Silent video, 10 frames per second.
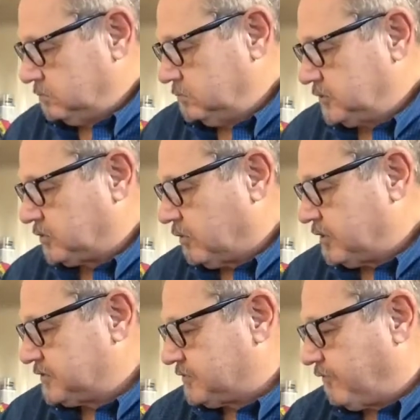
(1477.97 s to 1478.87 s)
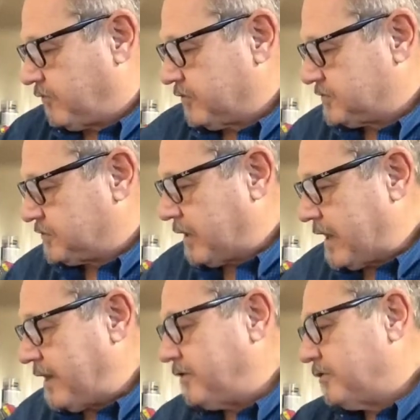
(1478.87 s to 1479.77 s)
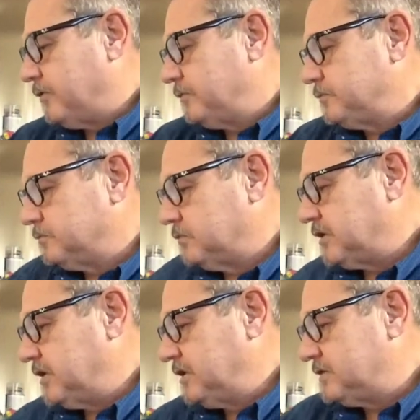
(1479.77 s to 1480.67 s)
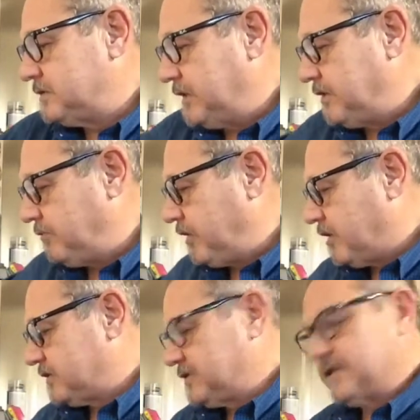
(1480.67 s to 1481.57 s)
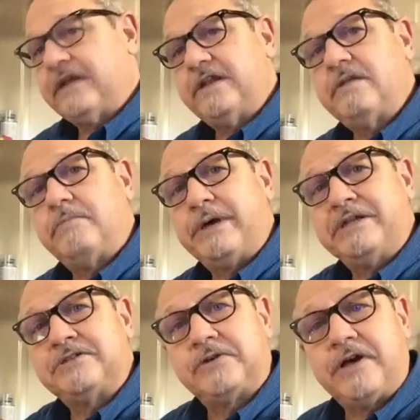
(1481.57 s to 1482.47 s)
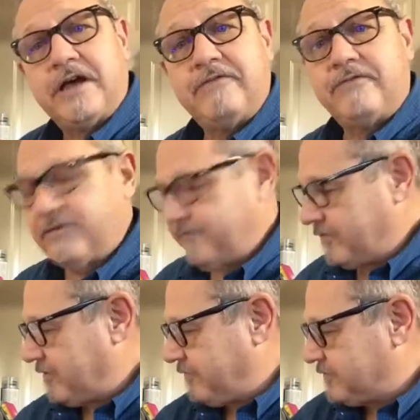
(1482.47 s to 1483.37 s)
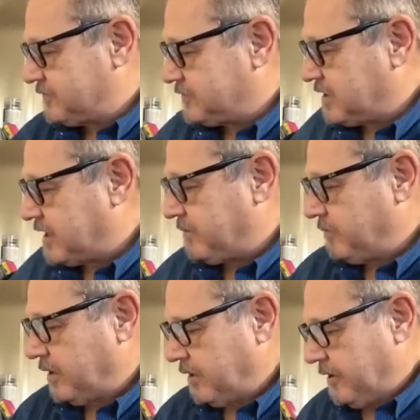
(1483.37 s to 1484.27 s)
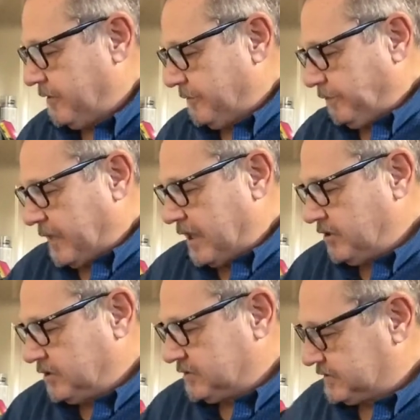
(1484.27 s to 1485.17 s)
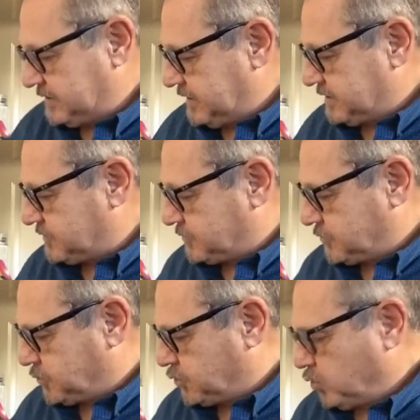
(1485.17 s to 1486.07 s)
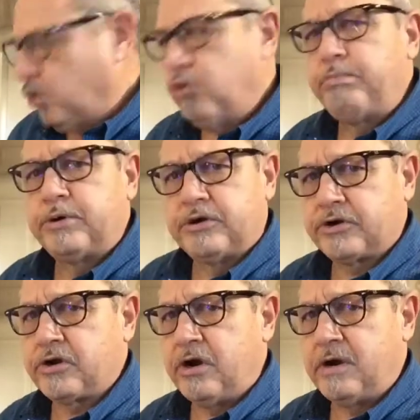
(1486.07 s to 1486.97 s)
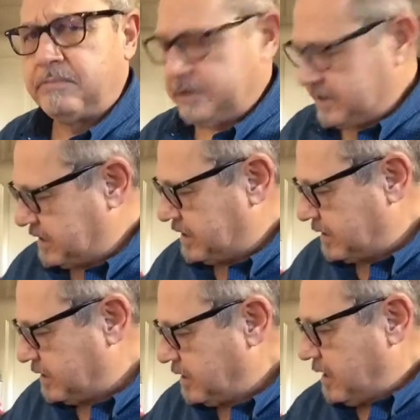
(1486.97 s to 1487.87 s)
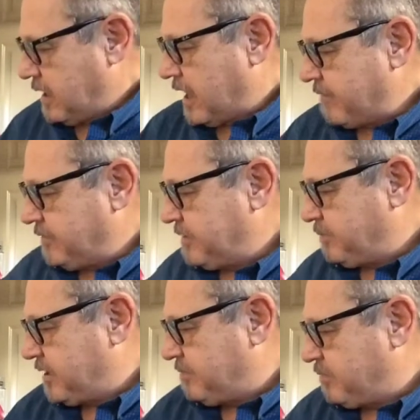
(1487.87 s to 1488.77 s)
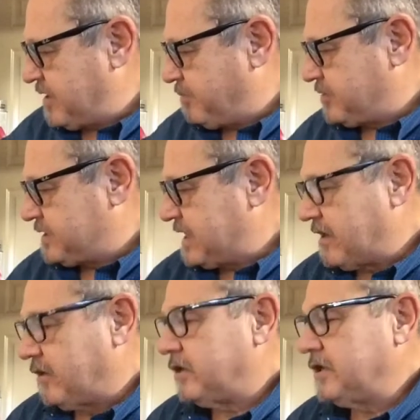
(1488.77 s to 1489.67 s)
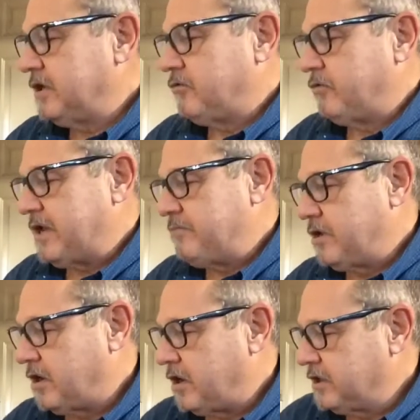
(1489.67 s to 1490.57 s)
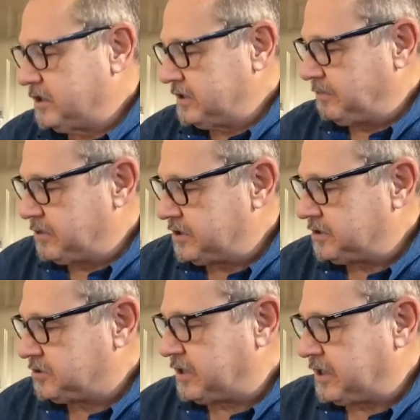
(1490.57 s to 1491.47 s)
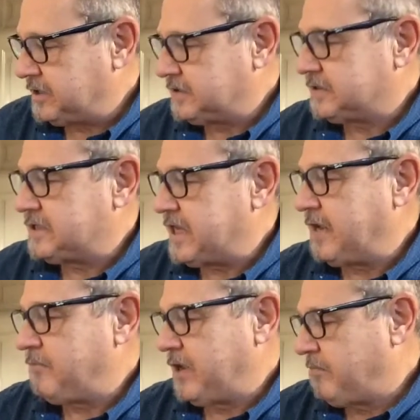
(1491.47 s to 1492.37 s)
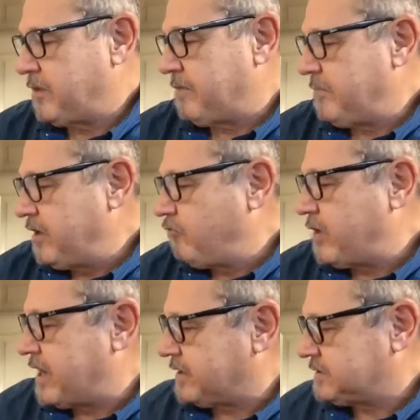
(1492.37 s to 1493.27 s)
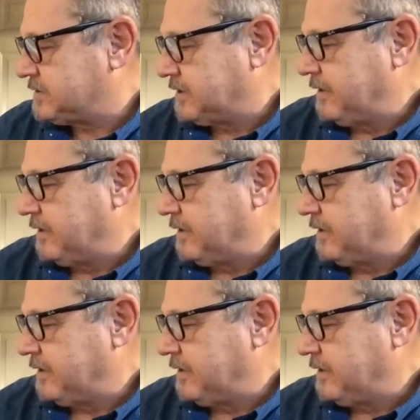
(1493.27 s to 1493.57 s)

so on and so forth. So I don't know, but here's here we are staining a banjo hide for the very first time, and you can see it's super complicated. I'm dipping a paper towel in a red mahogany penetrating stain made by Minwax,